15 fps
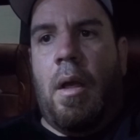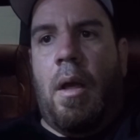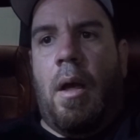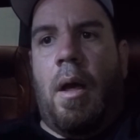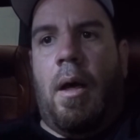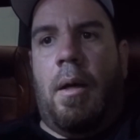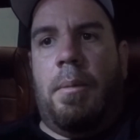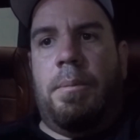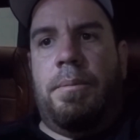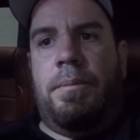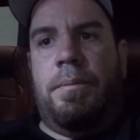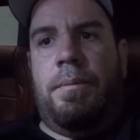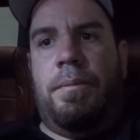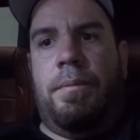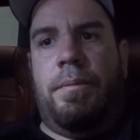I
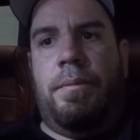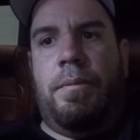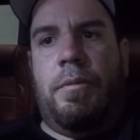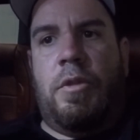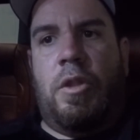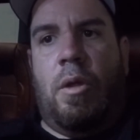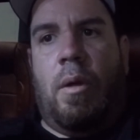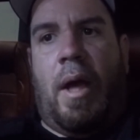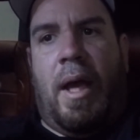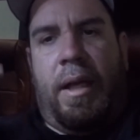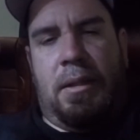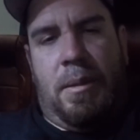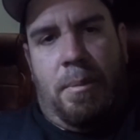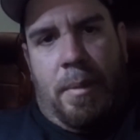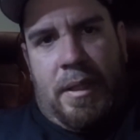
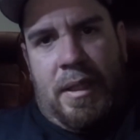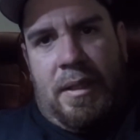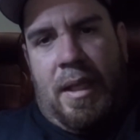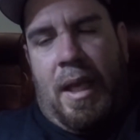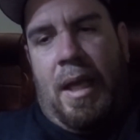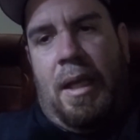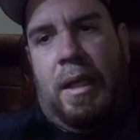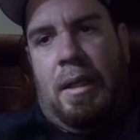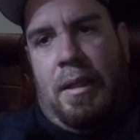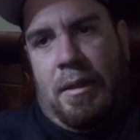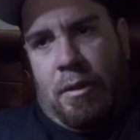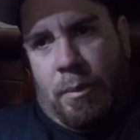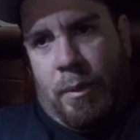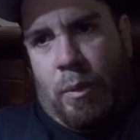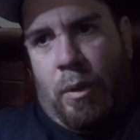asked him about the tank, and he
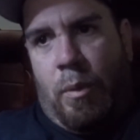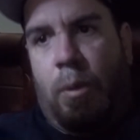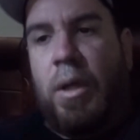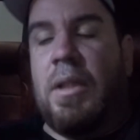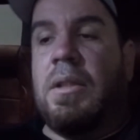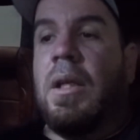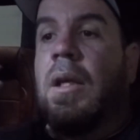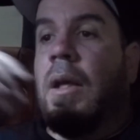told me what it was.